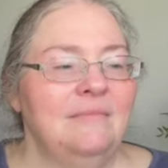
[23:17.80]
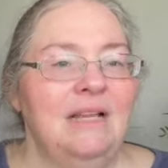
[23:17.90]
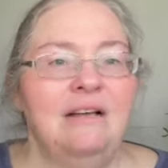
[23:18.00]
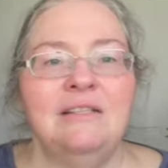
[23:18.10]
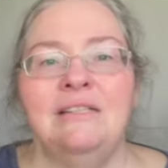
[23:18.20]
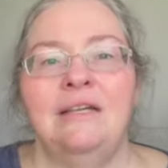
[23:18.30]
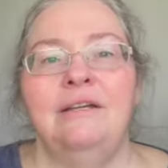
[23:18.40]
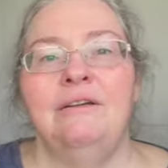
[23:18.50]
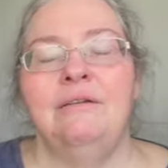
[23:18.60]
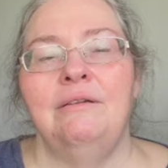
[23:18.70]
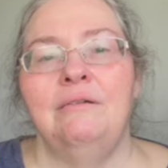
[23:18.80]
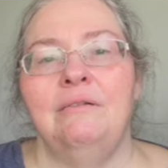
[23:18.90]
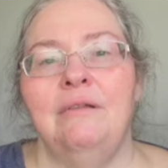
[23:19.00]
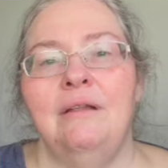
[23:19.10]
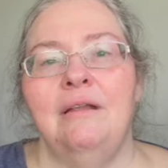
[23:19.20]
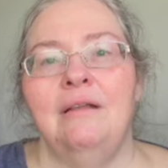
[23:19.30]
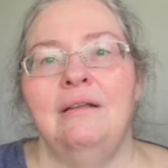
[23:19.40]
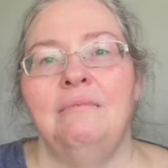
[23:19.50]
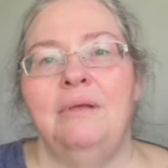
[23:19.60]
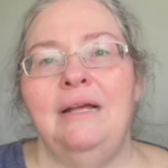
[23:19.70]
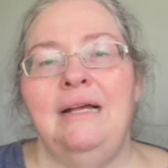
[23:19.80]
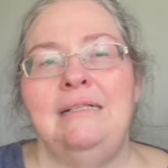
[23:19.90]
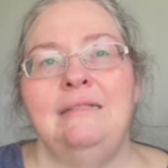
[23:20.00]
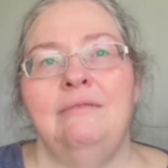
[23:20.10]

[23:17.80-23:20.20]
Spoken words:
Also, because